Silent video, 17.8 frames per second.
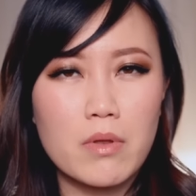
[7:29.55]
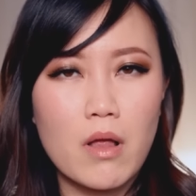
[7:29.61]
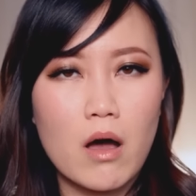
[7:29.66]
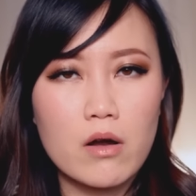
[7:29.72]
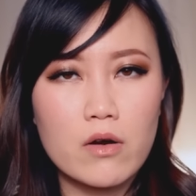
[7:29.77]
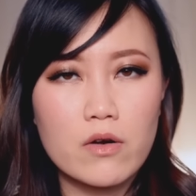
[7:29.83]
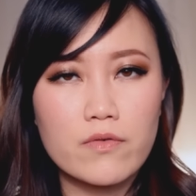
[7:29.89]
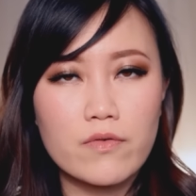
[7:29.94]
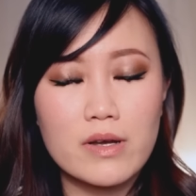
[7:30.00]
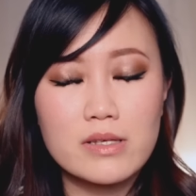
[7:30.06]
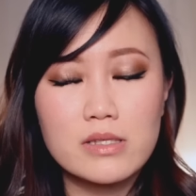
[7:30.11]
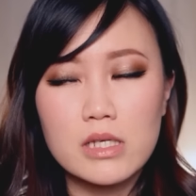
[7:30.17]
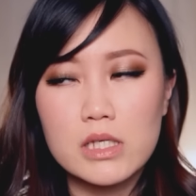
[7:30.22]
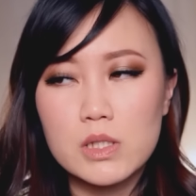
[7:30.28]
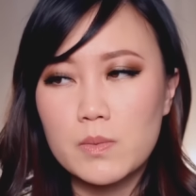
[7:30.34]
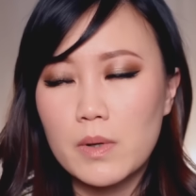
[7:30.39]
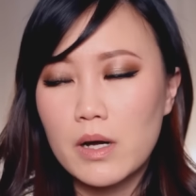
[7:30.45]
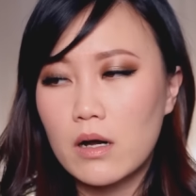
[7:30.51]
blogger friends
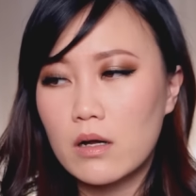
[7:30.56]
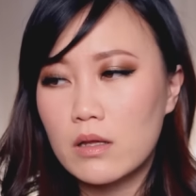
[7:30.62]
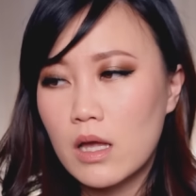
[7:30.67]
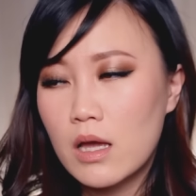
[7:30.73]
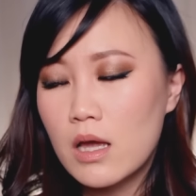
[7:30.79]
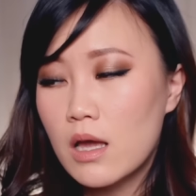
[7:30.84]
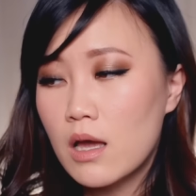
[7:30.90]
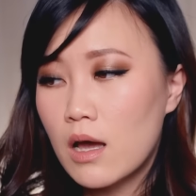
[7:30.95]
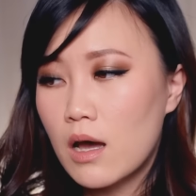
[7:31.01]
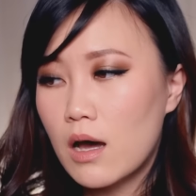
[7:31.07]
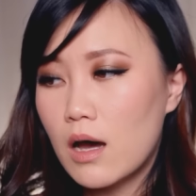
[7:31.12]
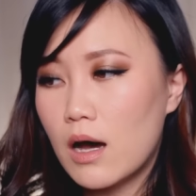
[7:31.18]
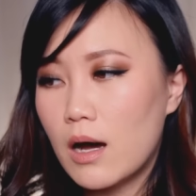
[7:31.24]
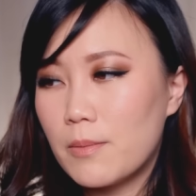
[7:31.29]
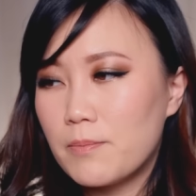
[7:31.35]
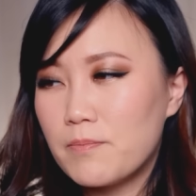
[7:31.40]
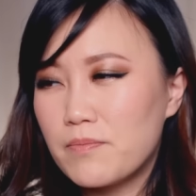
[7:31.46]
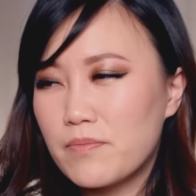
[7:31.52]
as well
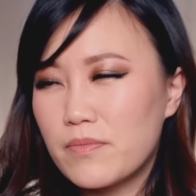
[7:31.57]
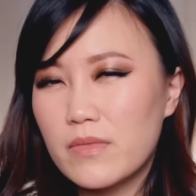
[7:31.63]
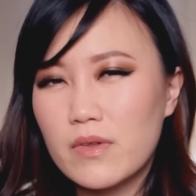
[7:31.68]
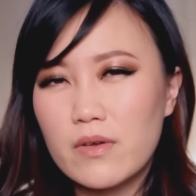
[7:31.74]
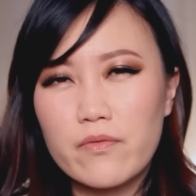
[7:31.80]
um,